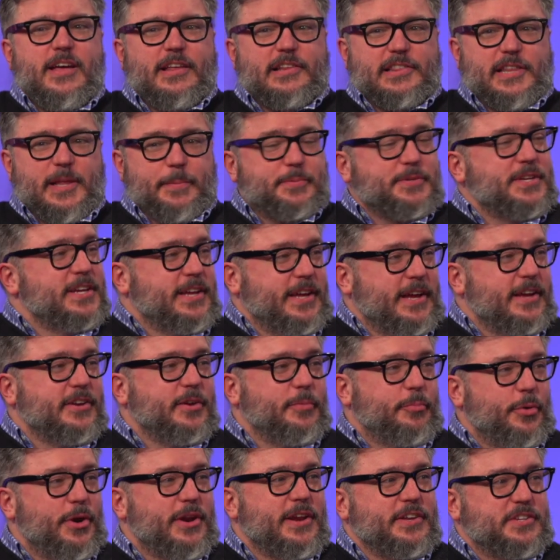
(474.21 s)
lip syncing
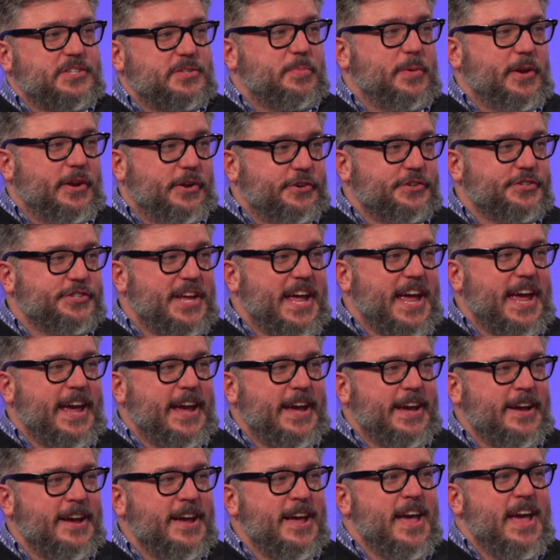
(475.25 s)
to Britney Spears
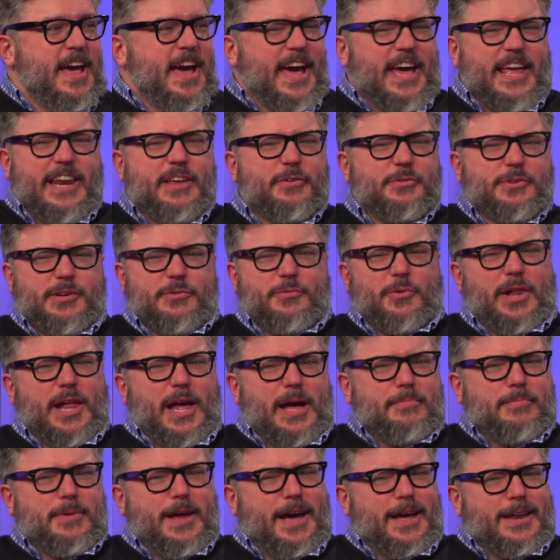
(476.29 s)
gay, right. And he was like, well,
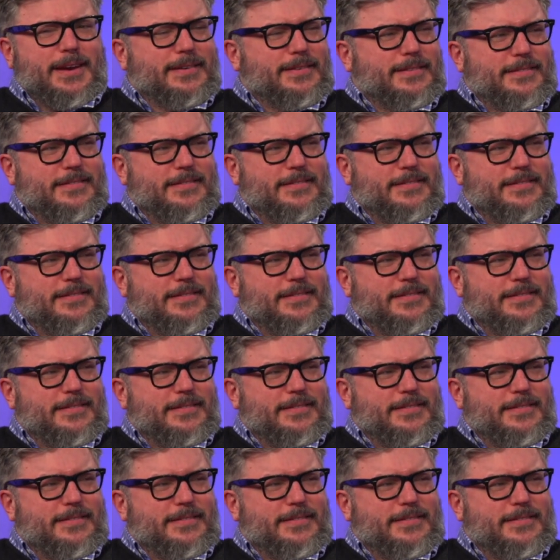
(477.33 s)
I'm not